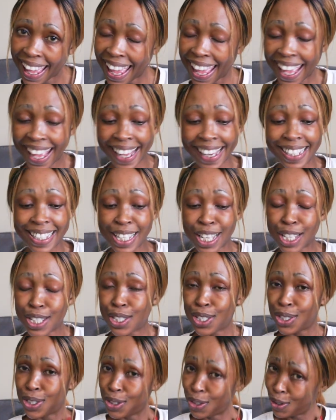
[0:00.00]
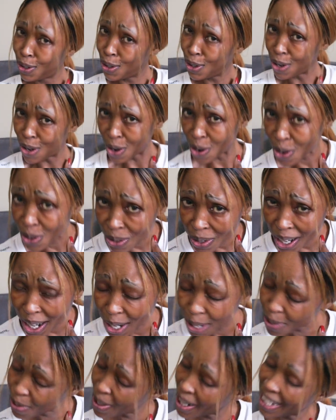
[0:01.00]
And do you know
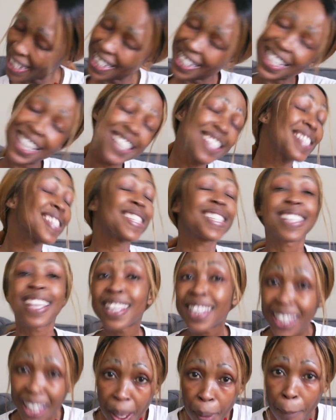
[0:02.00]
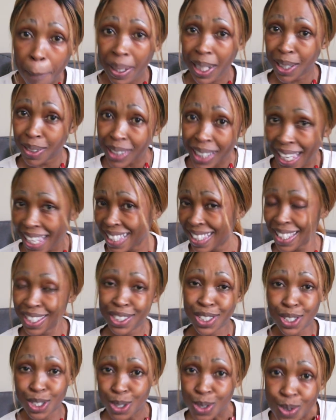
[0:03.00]
what silk pillowcases
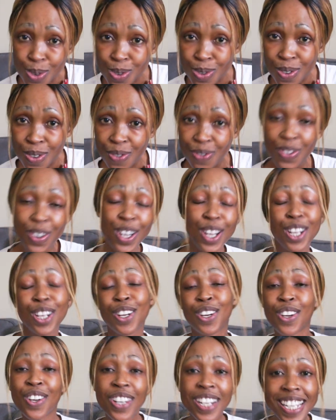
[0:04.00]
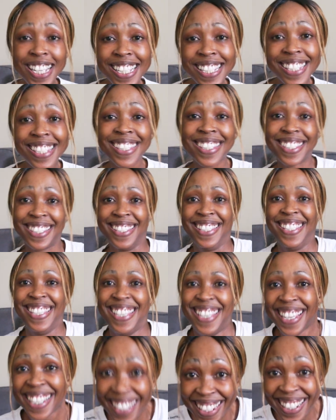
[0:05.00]
do for a girly
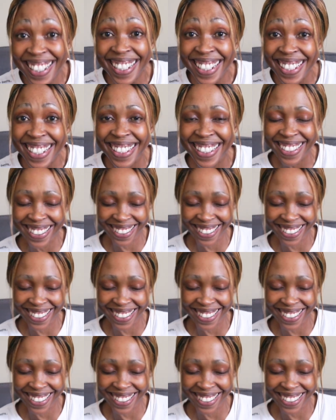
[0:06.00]
skin?